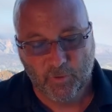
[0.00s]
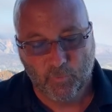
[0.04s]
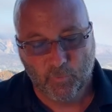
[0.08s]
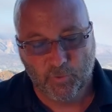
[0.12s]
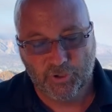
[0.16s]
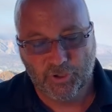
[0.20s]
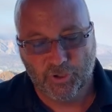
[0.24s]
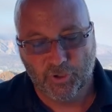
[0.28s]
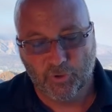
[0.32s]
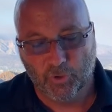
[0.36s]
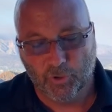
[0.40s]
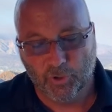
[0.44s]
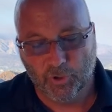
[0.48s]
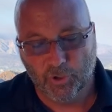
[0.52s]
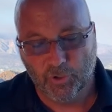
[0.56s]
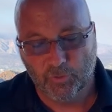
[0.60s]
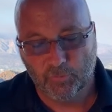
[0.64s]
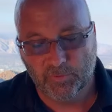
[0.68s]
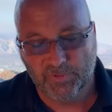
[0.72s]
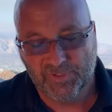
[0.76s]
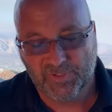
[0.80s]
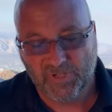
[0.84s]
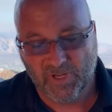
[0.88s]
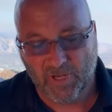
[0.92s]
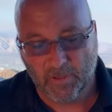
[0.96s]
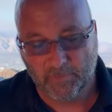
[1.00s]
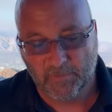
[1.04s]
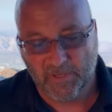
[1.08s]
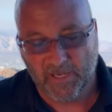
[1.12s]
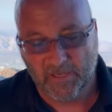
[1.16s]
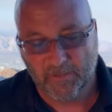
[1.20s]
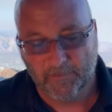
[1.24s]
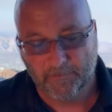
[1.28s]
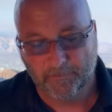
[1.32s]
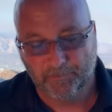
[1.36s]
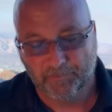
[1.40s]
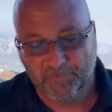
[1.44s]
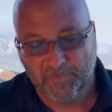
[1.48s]
which you heard was
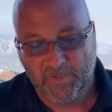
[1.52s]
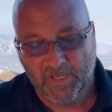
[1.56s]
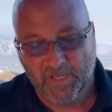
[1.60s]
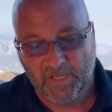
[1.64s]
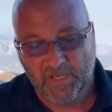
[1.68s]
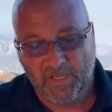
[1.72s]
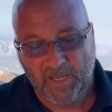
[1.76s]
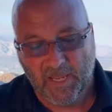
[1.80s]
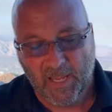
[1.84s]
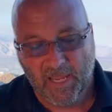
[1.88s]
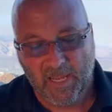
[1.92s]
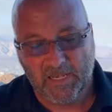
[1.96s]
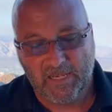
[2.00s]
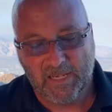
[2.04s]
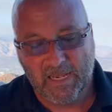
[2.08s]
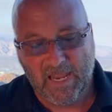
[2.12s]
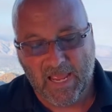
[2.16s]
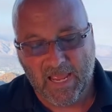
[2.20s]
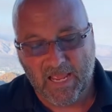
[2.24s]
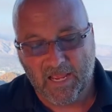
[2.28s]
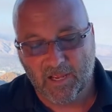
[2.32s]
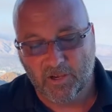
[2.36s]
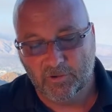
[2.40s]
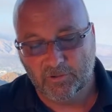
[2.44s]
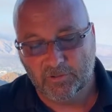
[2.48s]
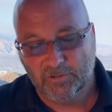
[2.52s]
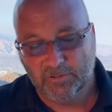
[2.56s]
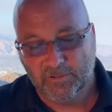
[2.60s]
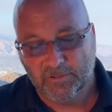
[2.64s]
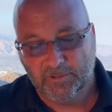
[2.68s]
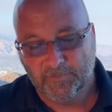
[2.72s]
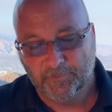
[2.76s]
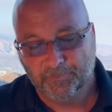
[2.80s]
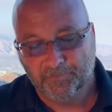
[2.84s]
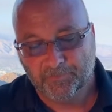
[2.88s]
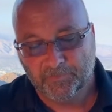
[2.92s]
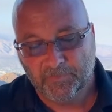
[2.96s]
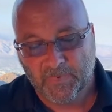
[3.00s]
coming and now
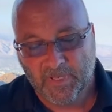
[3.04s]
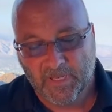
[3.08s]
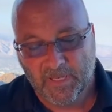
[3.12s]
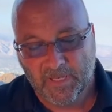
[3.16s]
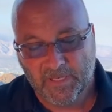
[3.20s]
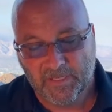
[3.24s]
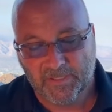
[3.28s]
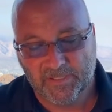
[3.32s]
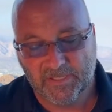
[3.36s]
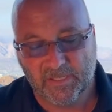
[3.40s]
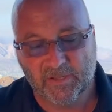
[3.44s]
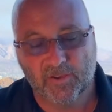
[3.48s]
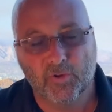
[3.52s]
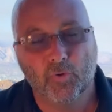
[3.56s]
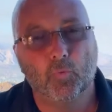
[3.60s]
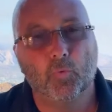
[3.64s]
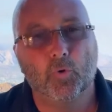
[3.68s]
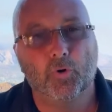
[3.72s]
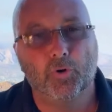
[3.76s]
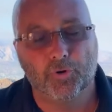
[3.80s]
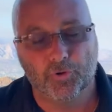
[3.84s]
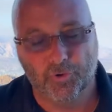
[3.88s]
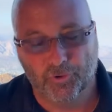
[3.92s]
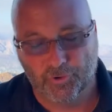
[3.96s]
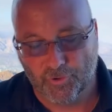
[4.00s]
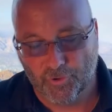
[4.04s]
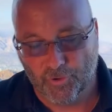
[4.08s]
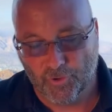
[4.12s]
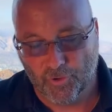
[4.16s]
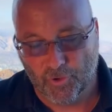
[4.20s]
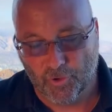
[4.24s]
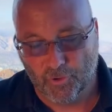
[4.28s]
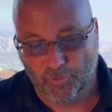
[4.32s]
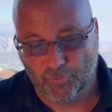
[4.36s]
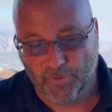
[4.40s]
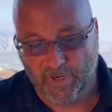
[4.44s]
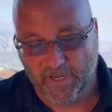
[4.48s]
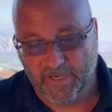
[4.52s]
is in the world
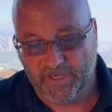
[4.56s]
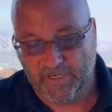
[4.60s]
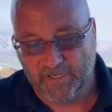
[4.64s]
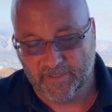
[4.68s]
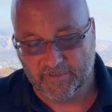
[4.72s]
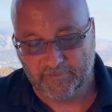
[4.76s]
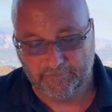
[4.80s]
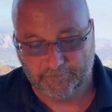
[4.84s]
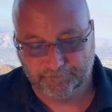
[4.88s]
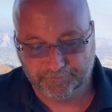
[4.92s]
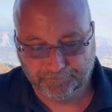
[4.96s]
already.